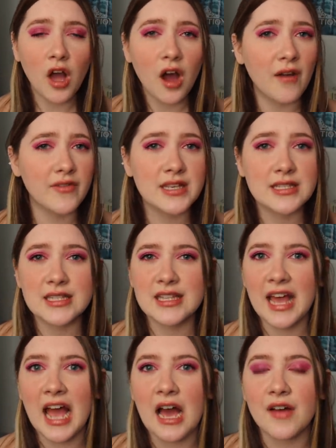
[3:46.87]
Obviously,
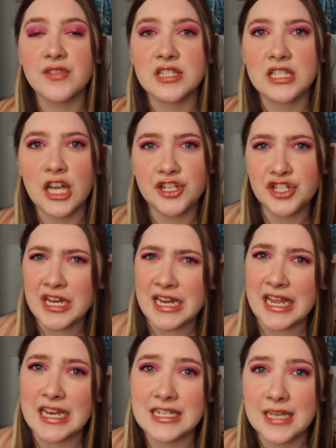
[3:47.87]
they have such an
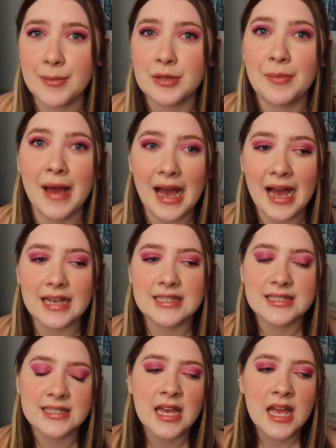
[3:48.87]
in-depth
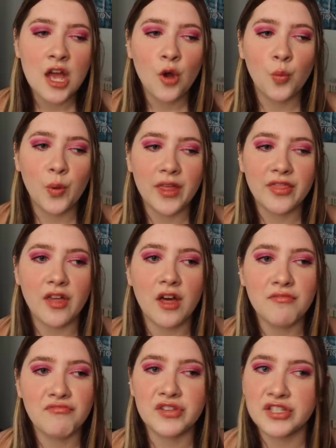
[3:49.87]
past with
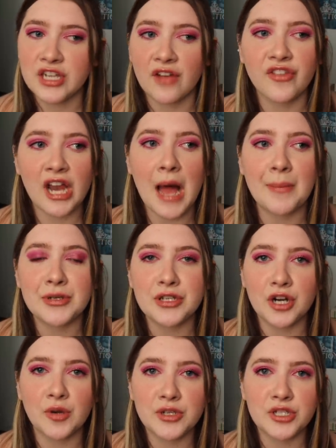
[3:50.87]
the stuff that happened
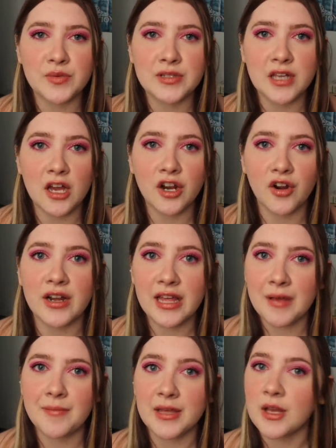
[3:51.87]
to her when she was younger and
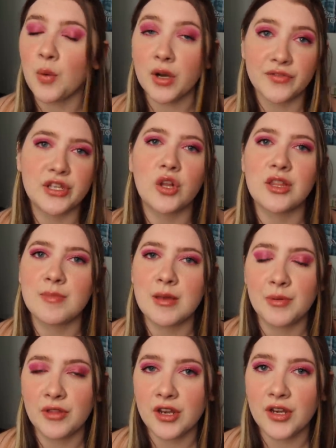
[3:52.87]
him being one of the only
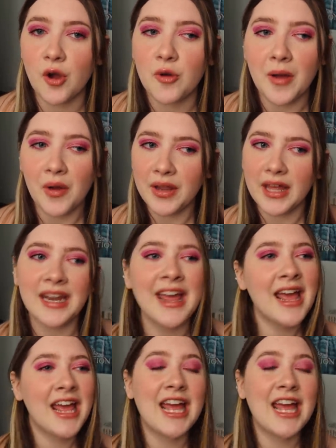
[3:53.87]
people that know about it.